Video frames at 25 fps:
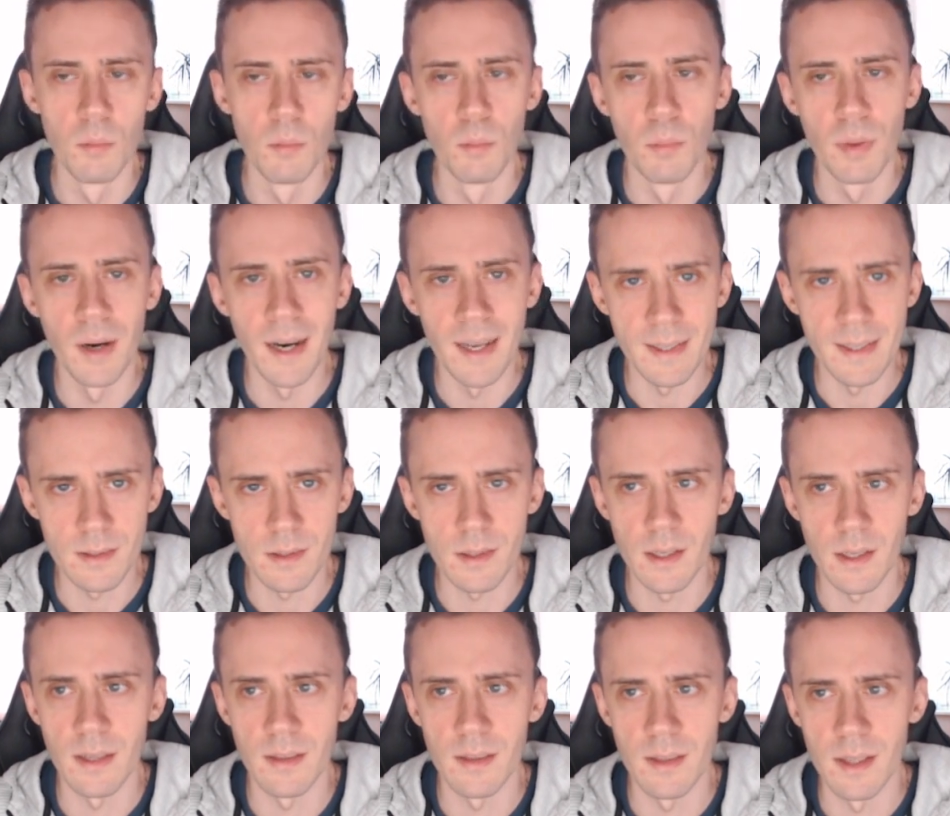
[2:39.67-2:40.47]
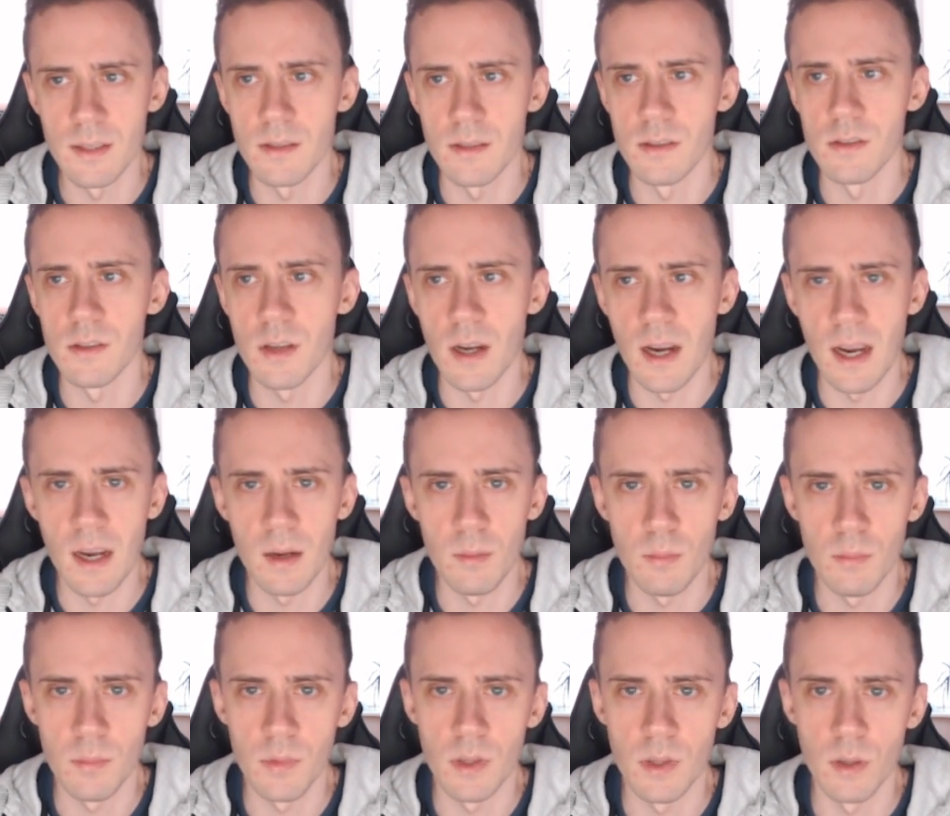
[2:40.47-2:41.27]
but at that
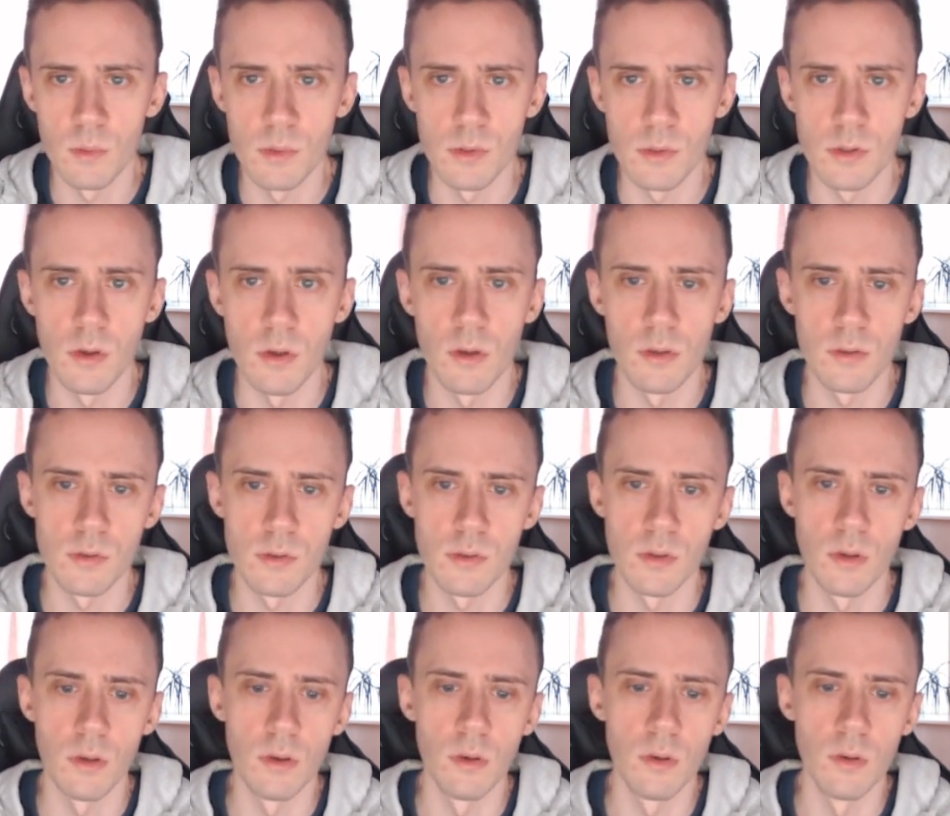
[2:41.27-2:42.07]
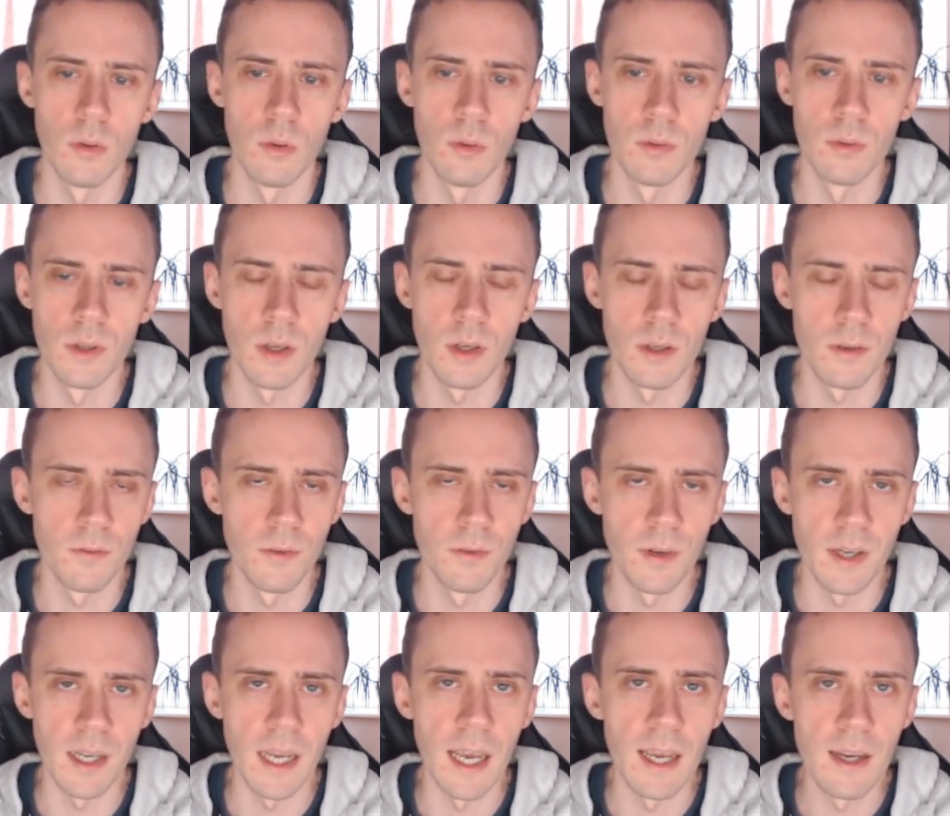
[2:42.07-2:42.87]
time, there was also
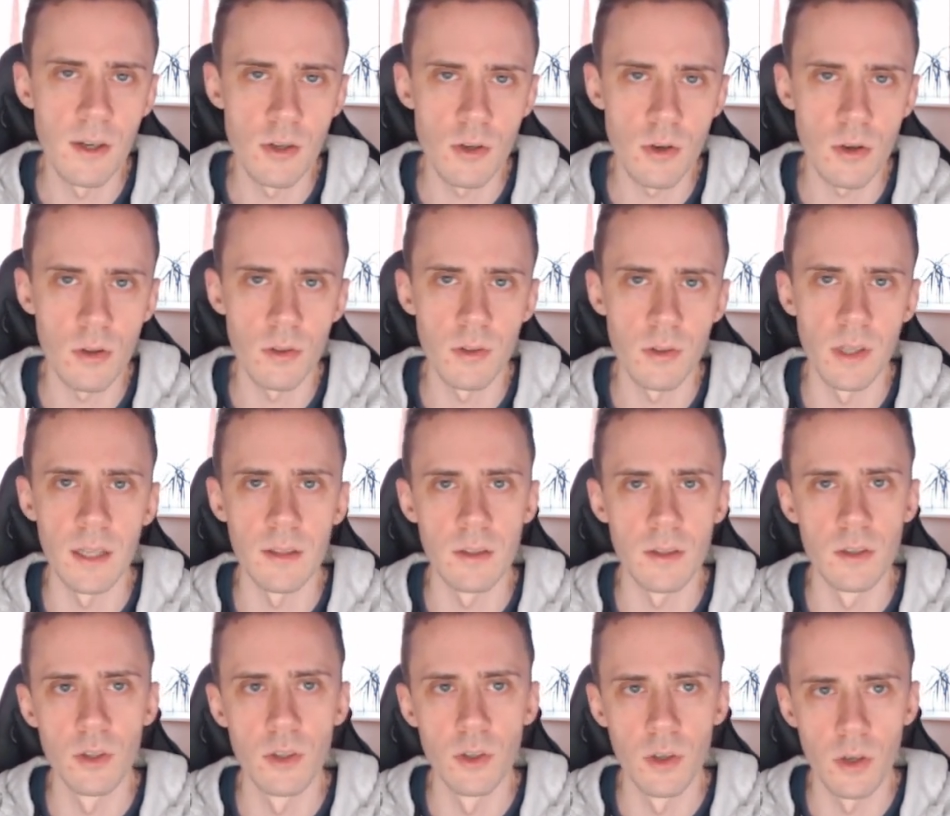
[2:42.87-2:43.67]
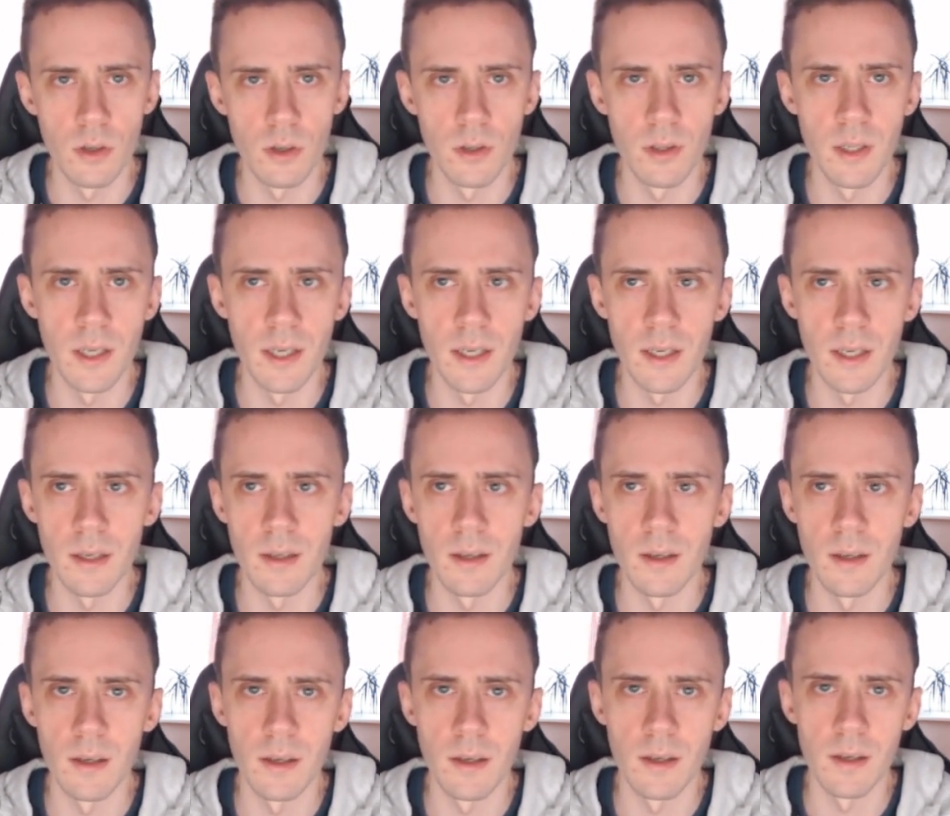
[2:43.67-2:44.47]
notification that
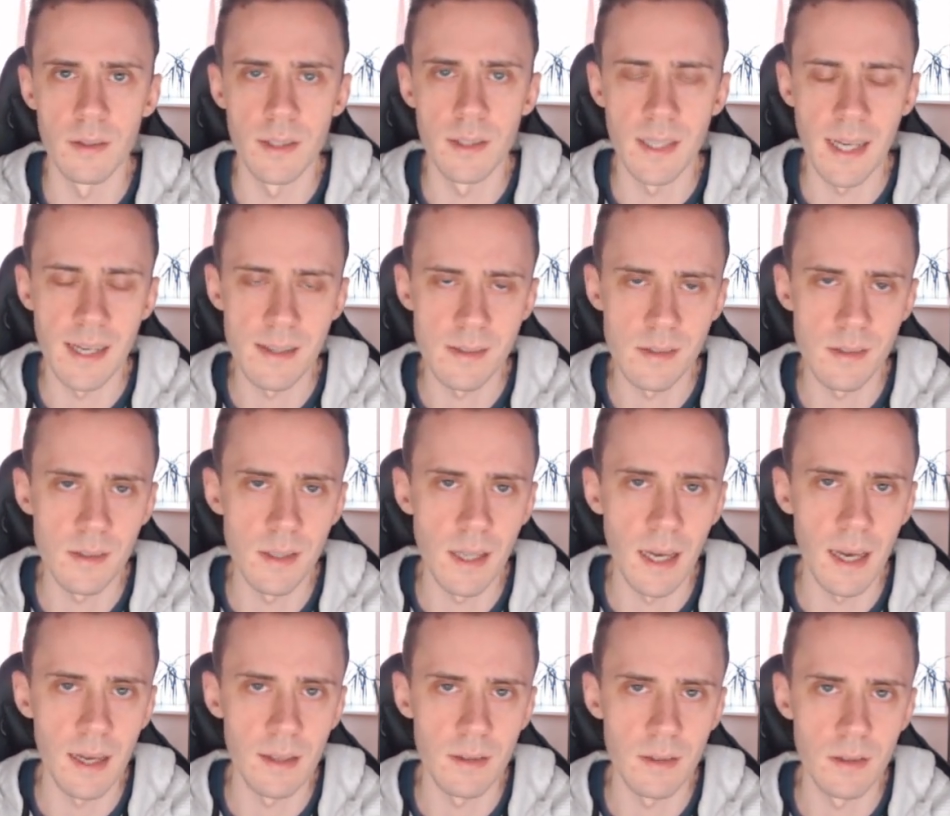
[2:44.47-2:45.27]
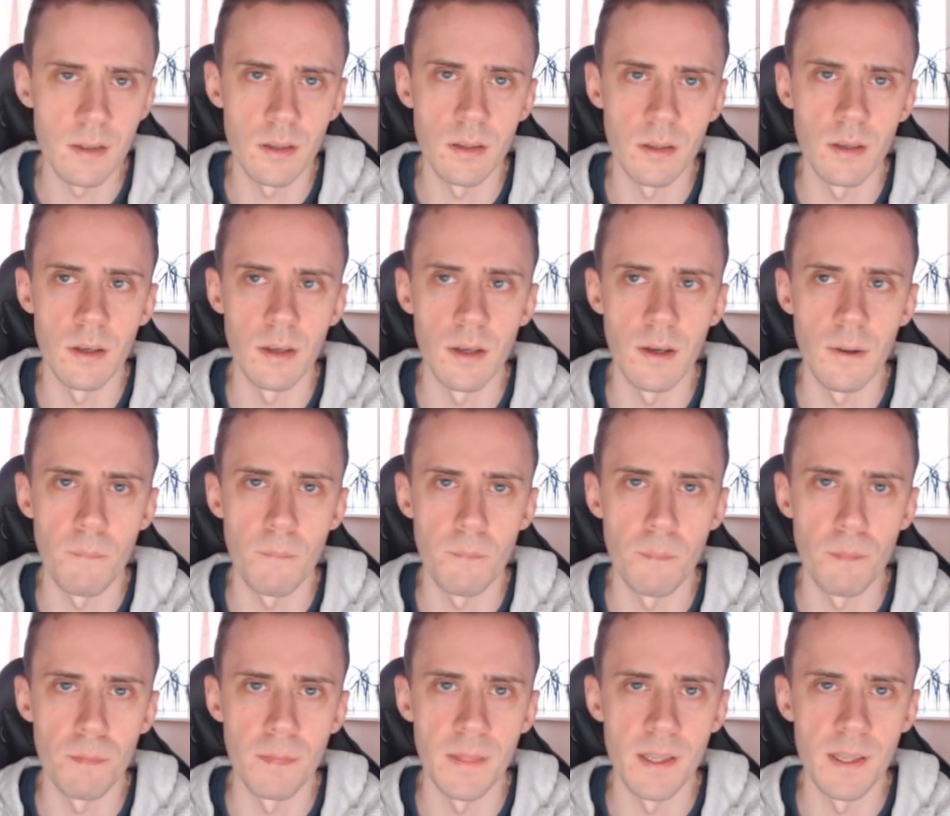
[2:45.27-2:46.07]
Goerli uh, testnet
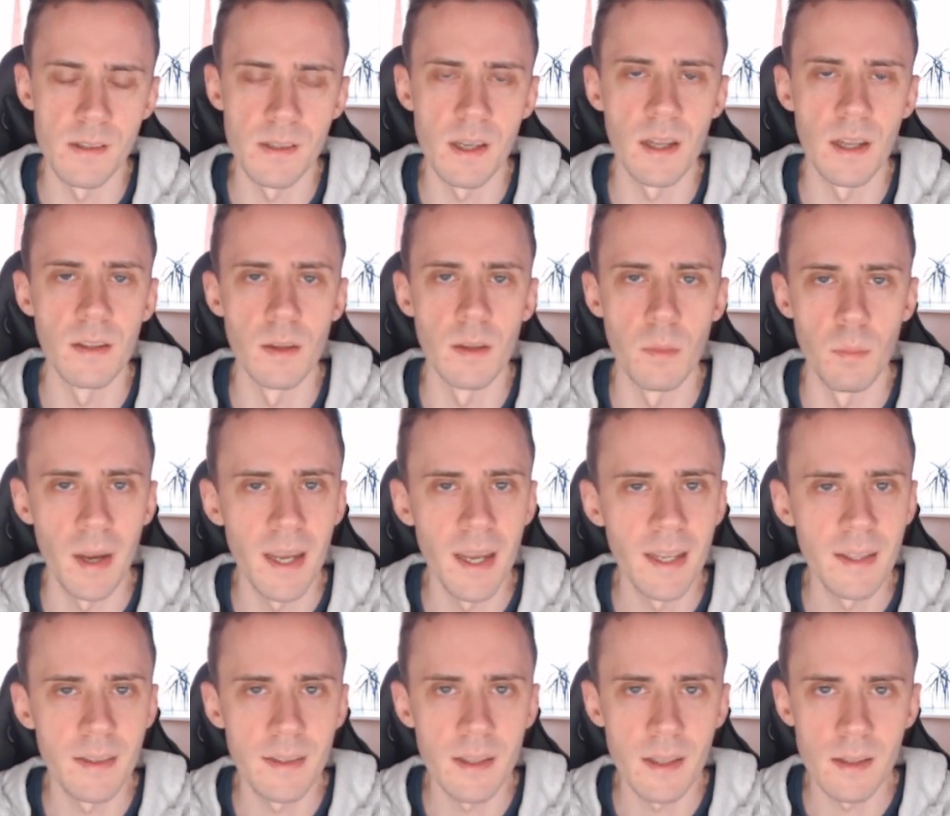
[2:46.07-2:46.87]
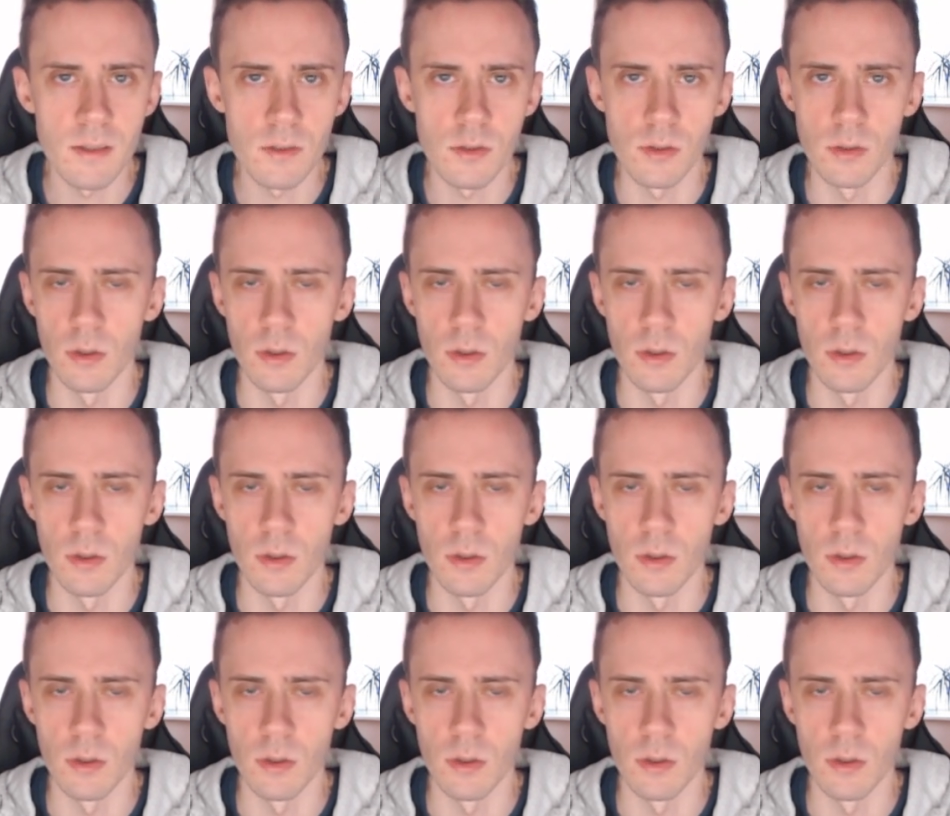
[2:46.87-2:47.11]
um, is under maintenance.